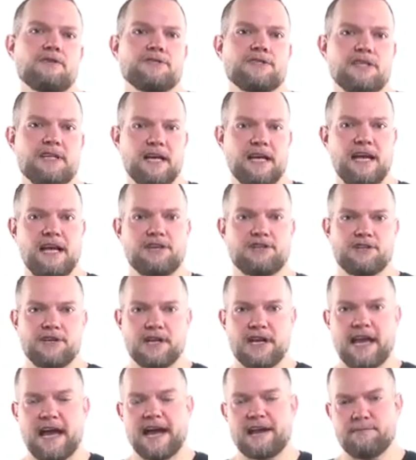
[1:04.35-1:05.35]
Syndication
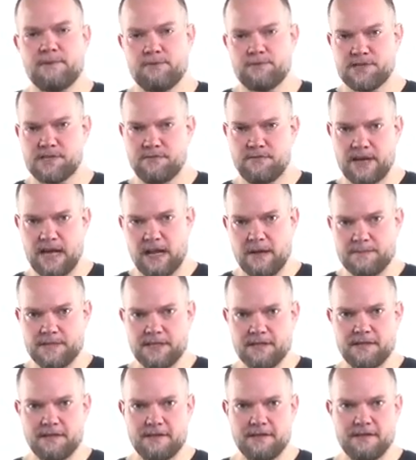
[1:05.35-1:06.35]
Academy was
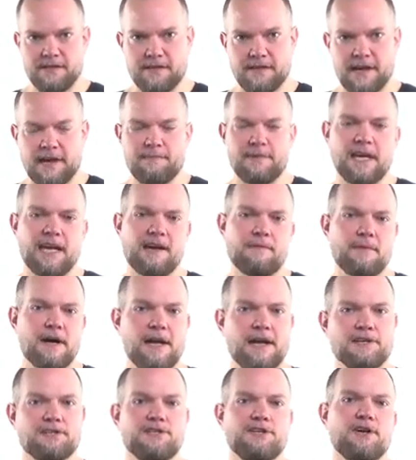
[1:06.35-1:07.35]
developed. I began my
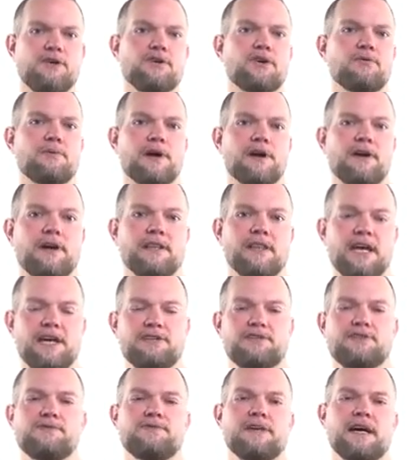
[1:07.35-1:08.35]
SEO career in
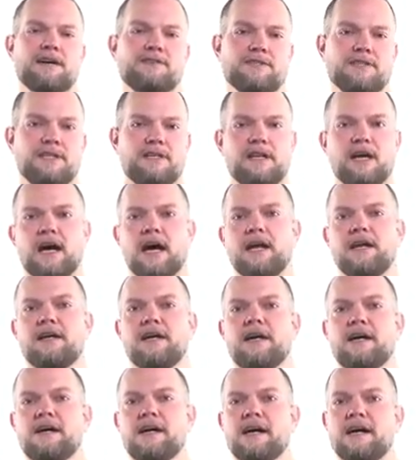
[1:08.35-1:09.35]
late 2009.
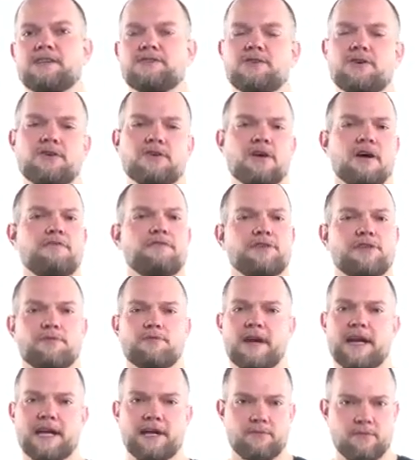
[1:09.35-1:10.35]
I started off with the
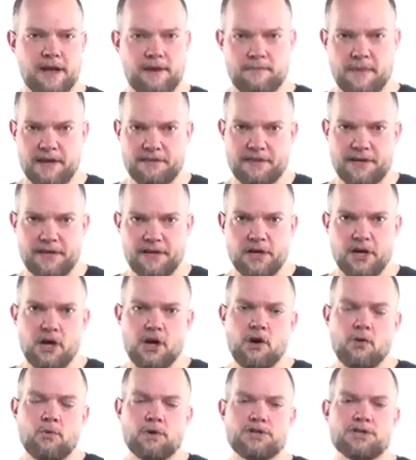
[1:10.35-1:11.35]
rank and rent method,
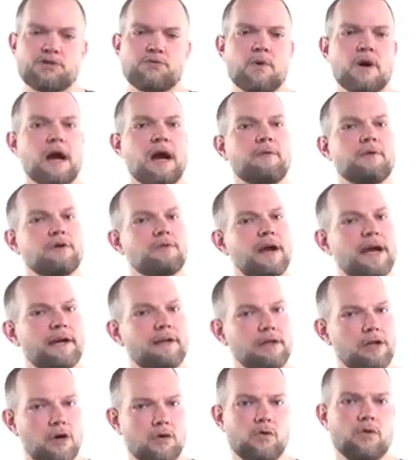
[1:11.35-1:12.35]
which is where I would rank
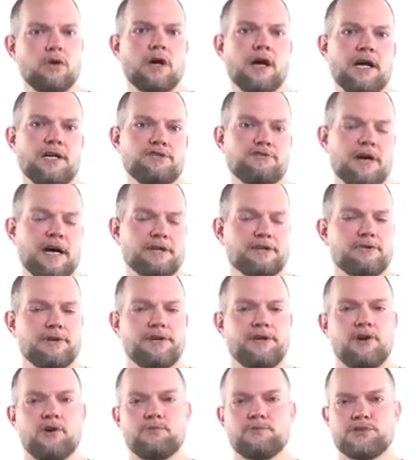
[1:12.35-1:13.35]
local contractor
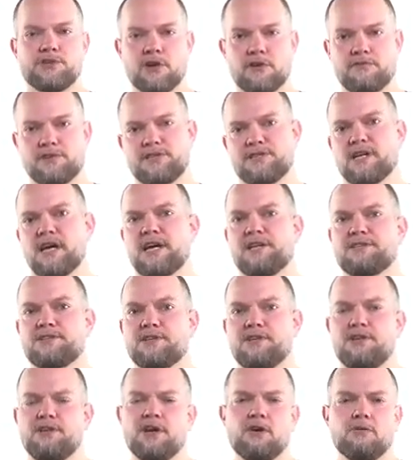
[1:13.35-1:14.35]
and home service sites,
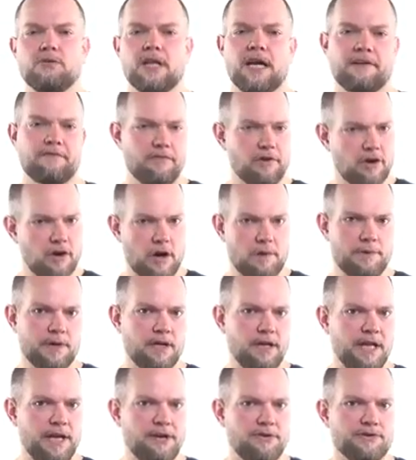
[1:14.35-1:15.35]
like for carpet
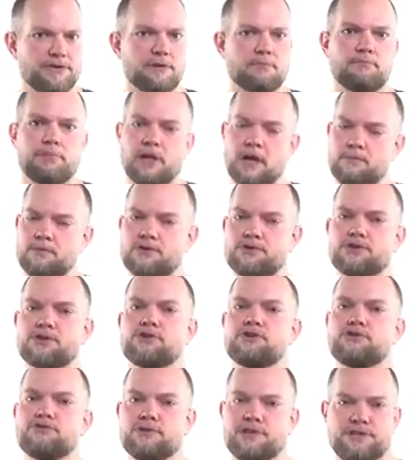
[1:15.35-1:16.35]
cleaners, plumbers,
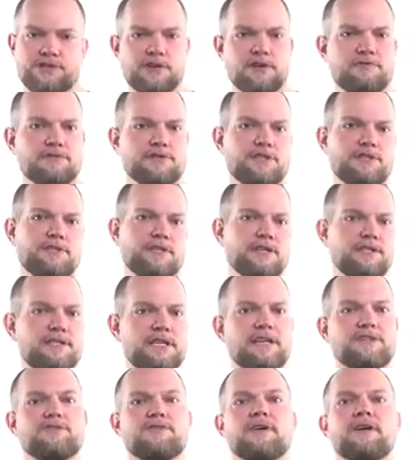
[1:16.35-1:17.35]
tree services,
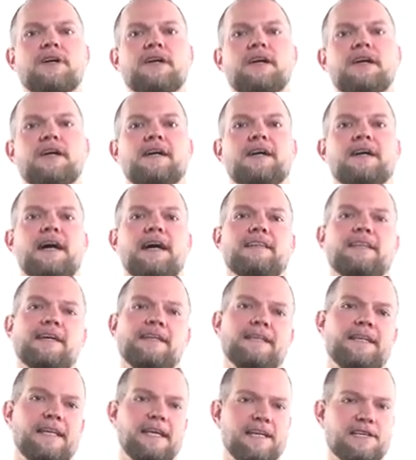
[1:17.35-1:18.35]
etc., and
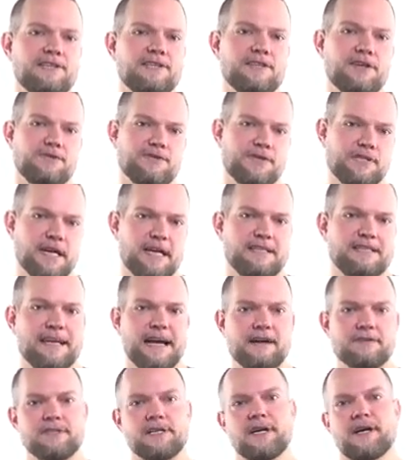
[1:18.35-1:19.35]
then lease those sites
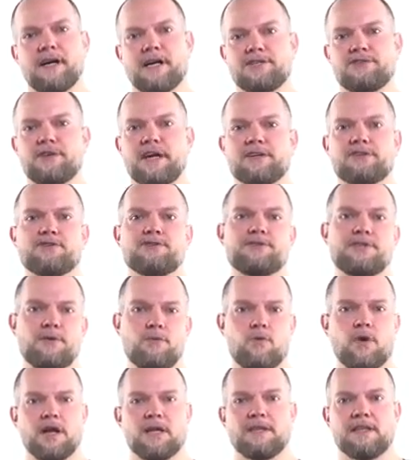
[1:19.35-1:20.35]
out to contractors that
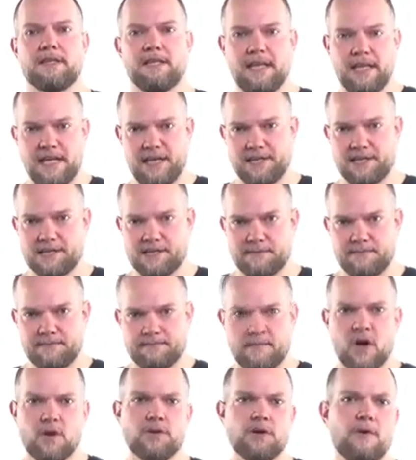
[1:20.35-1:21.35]
wanted the leads.
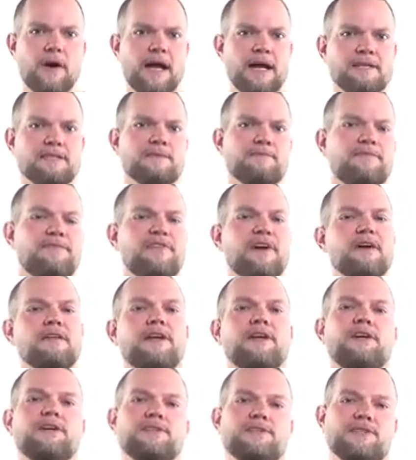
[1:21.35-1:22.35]
Although I had some fairly
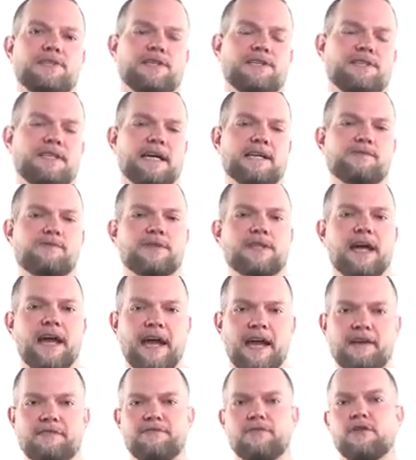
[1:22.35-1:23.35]
good success with a
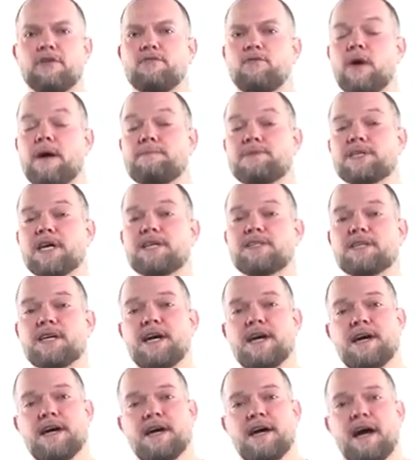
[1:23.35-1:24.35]
handful of websites,
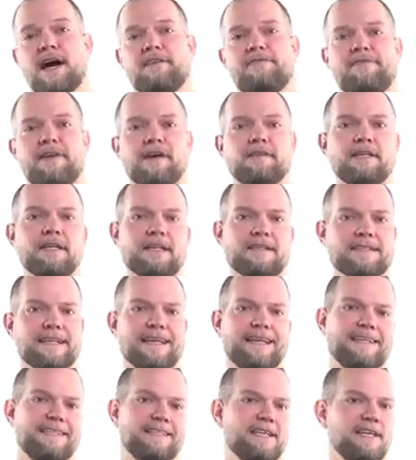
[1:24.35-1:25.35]
I found that as I
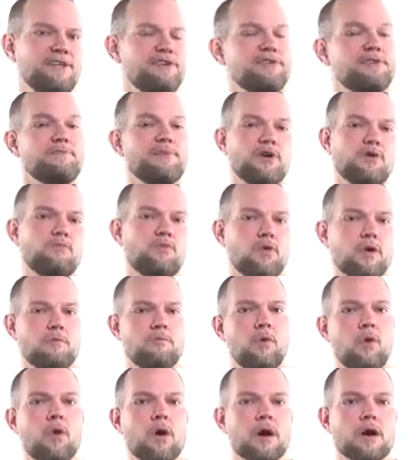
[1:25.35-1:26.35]
continued to build more and
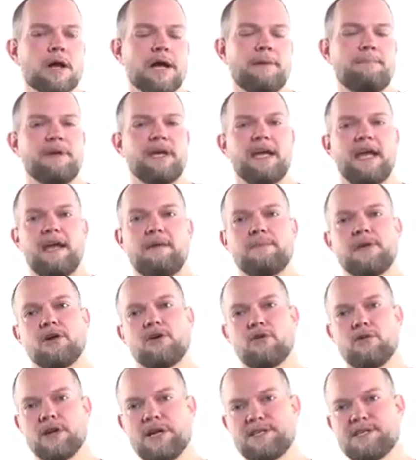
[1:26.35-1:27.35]
more, it became
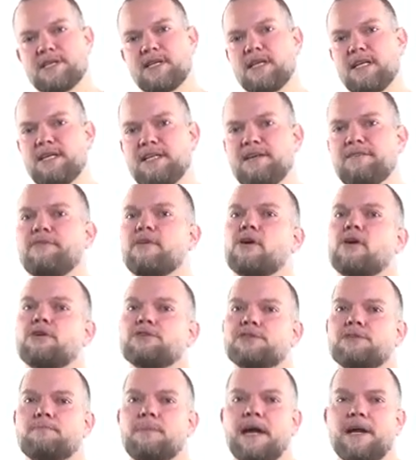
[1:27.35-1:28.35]
increasingly
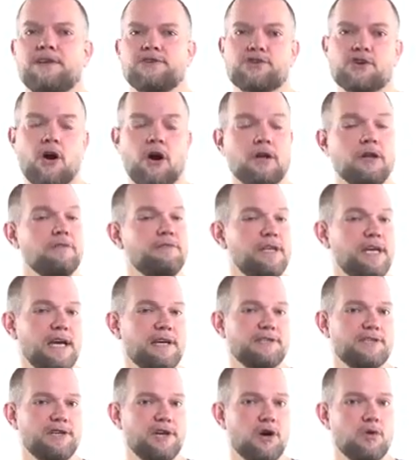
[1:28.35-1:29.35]
difficult to manage all of the
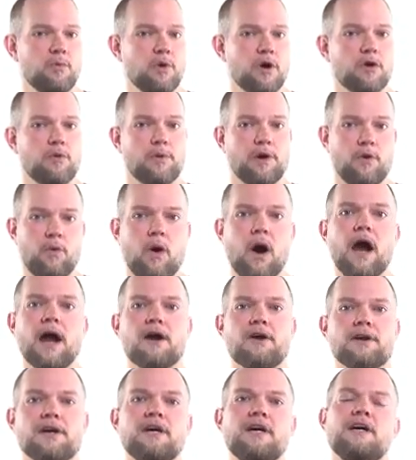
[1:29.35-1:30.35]
SEO work
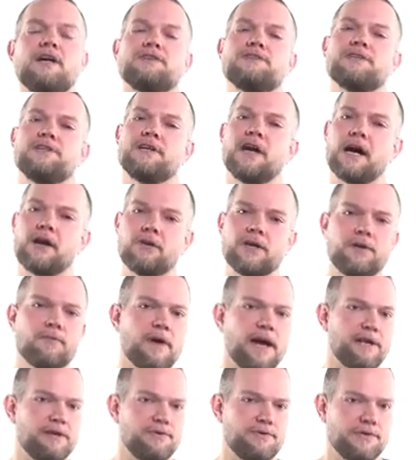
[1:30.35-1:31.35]
required to not only
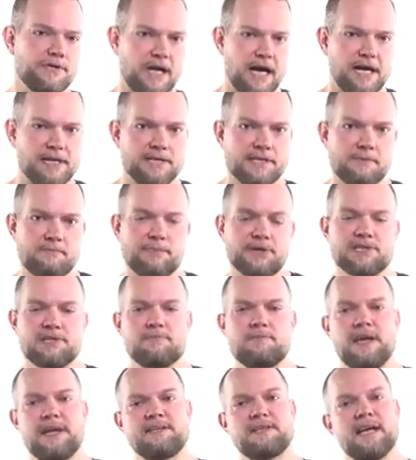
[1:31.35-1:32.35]
rank new sites, but to
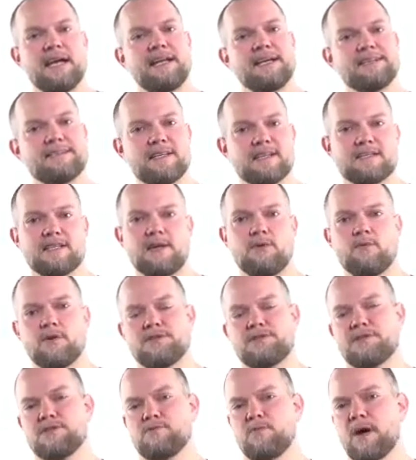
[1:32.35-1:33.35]
maintain existing
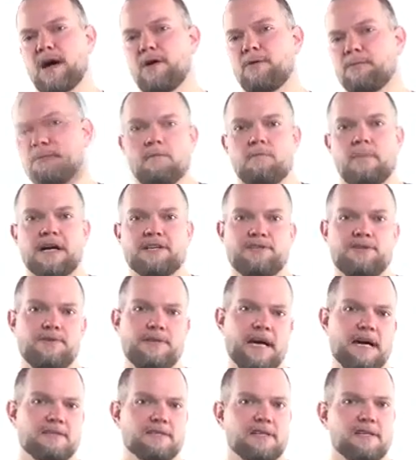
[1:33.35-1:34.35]
ones as well. By
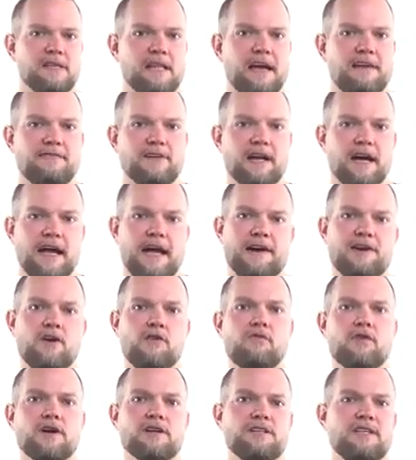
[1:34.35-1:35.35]
2011, I had
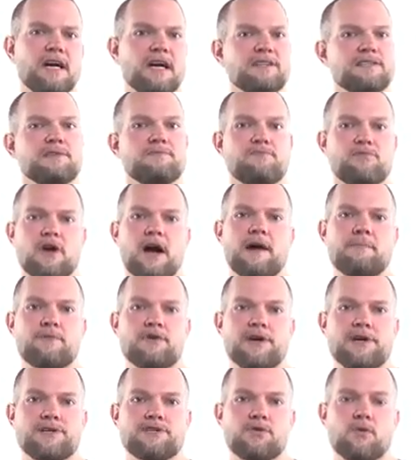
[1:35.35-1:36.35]
over a dozen
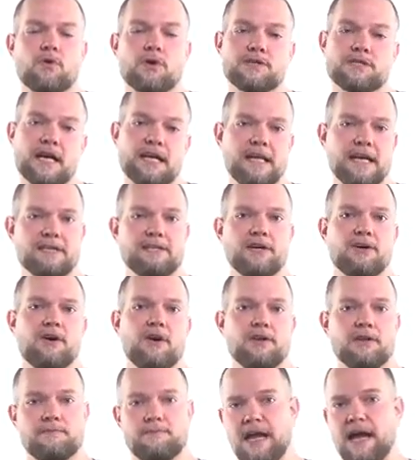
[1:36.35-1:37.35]
properties, or as I like to
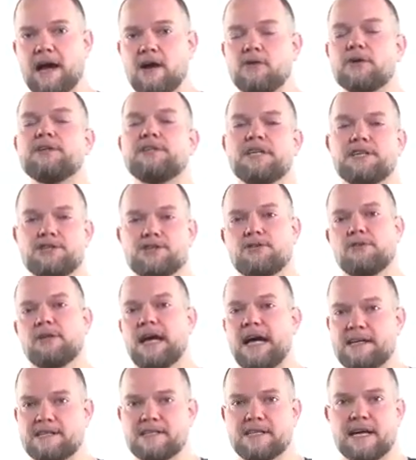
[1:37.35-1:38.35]
call them now, digital
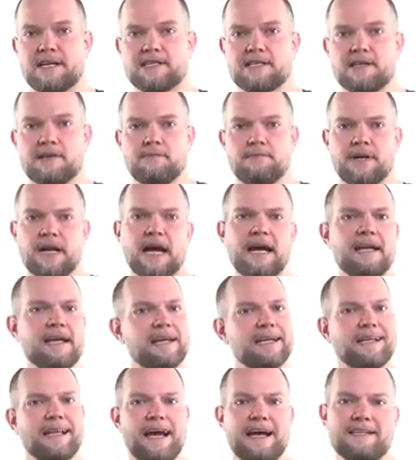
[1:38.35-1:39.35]
assets, but I had hit
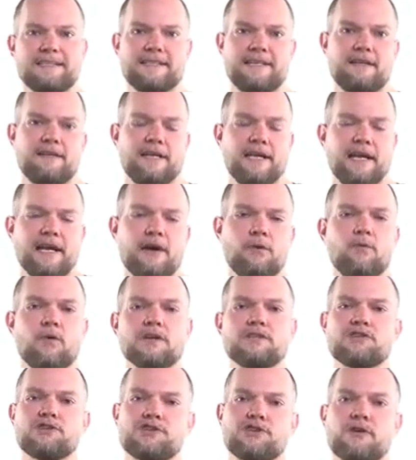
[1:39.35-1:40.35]
a glass ceiling and I
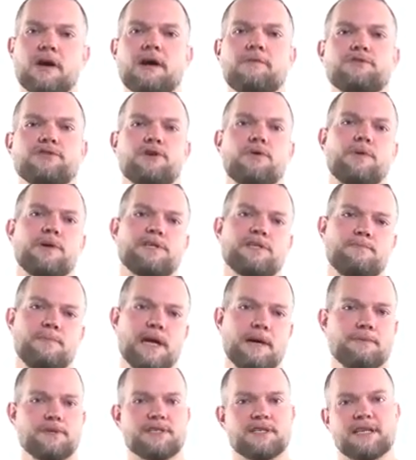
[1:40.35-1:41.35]
wasn't sure I was going to be
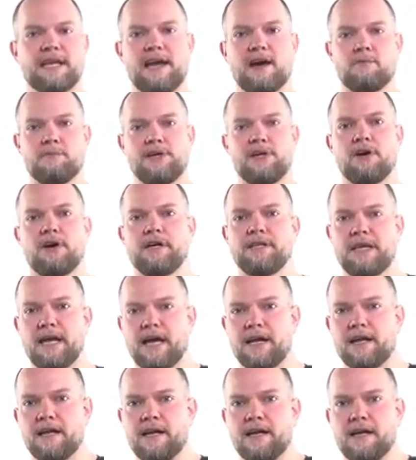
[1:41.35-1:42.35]
able to scale beyond that.